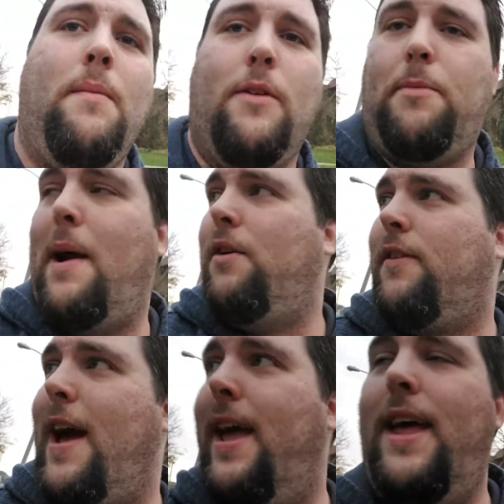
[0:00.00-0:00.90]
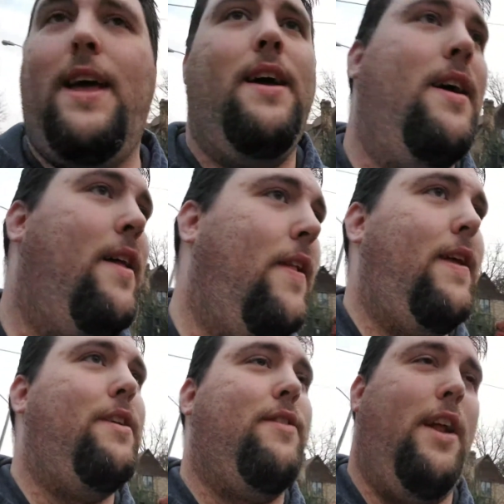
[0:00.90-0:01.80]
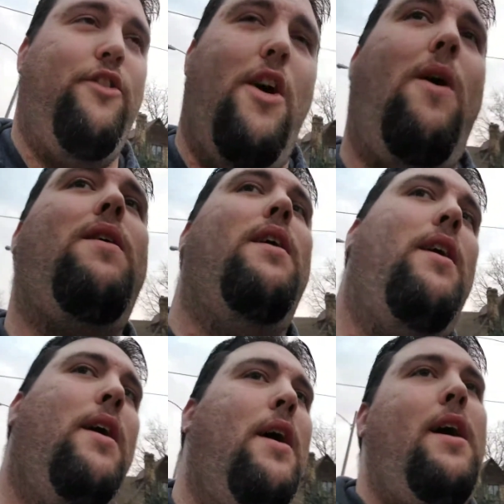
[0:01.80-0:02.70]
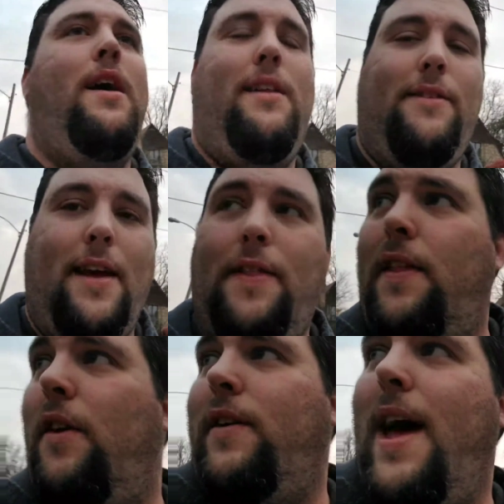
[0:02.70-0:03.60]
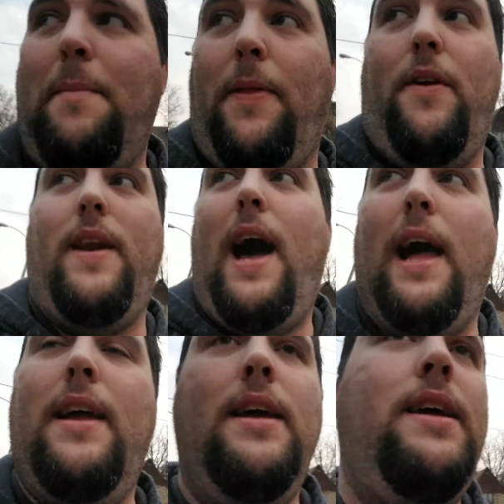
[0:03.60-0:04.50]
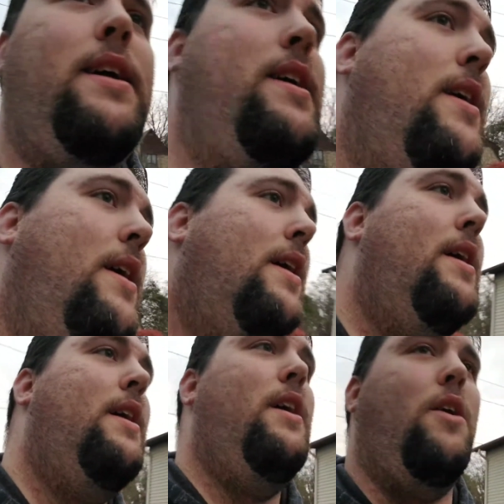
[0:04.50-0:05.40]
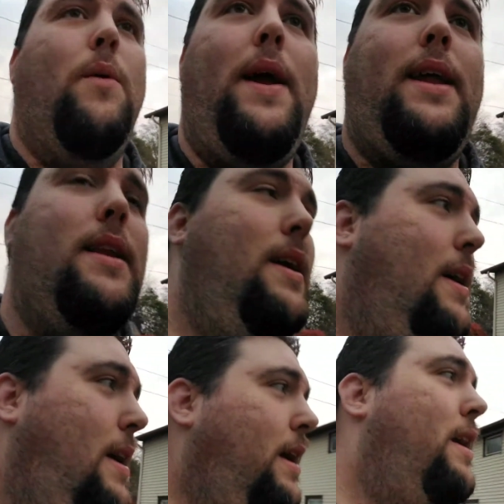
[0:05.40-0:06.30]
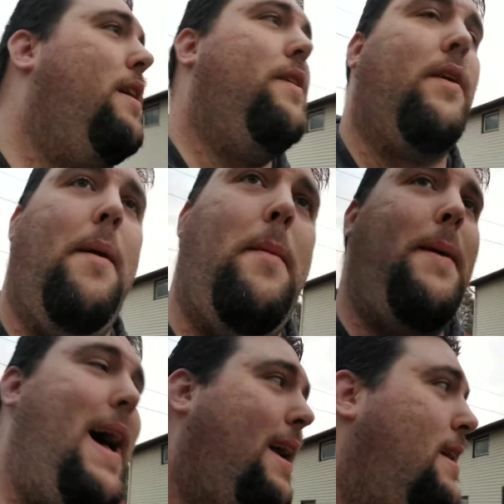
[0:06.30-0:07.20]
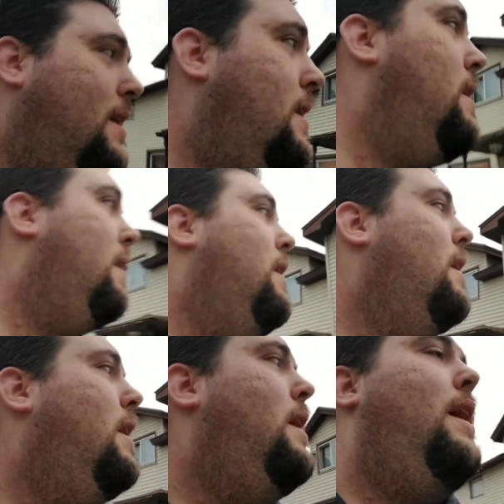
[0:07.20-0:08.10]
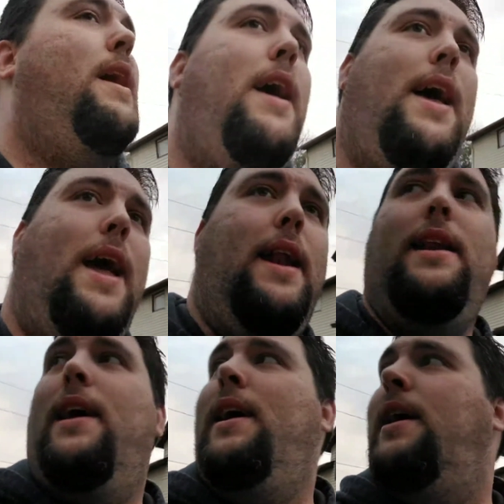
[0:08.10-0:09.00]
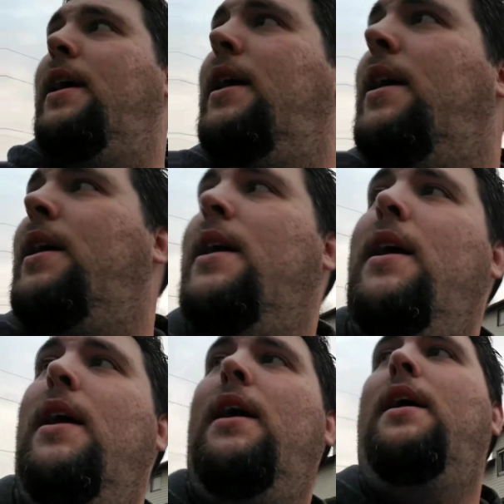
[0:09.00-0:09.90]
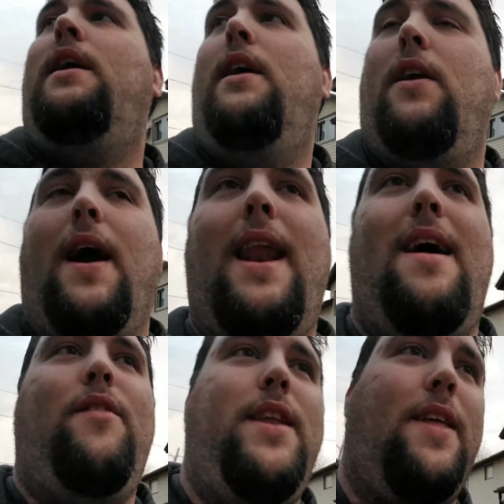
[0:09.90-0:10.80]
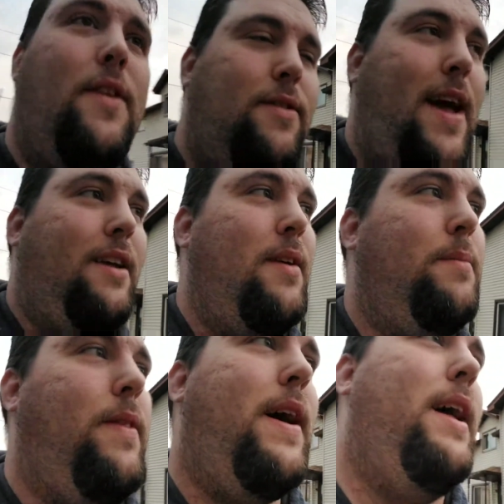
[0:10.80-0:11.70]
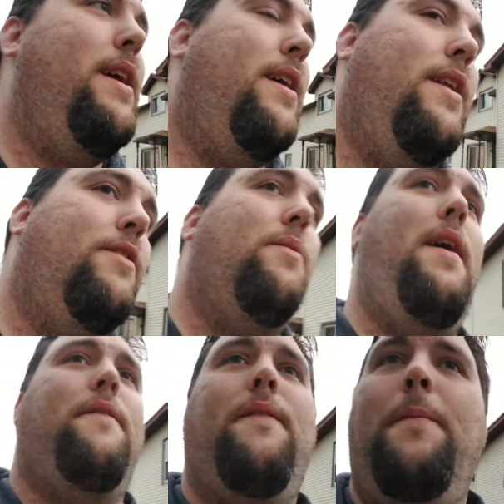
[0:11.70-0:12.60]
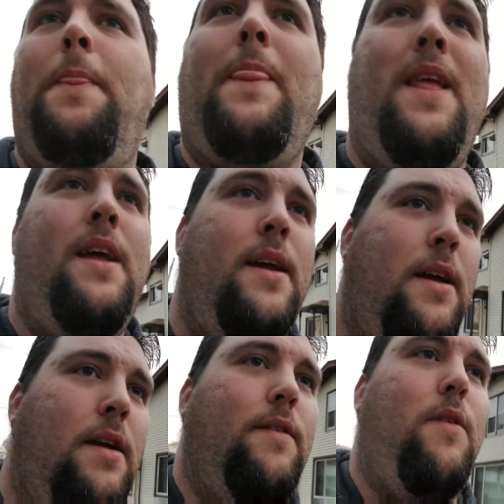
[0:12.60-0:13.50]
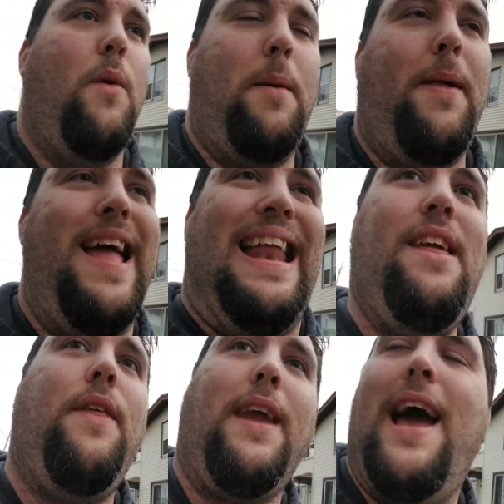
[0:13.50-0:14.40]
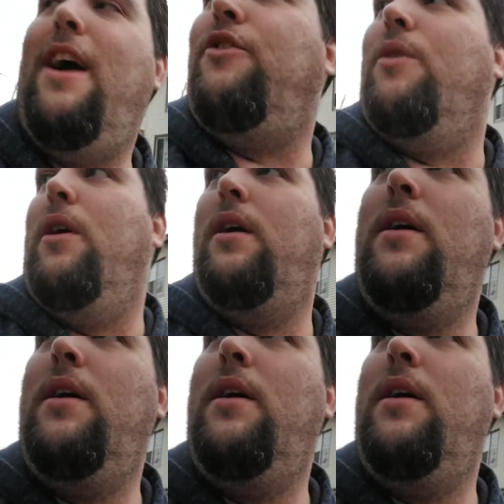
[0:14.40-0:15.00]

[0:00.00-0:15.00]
mean, Spirals got hit on the list, and I joke and say that they're dead, but they're not. You wait, they're coming back. And you got to have a deck that stacks up to that. That's rough. If you want to play anything casual,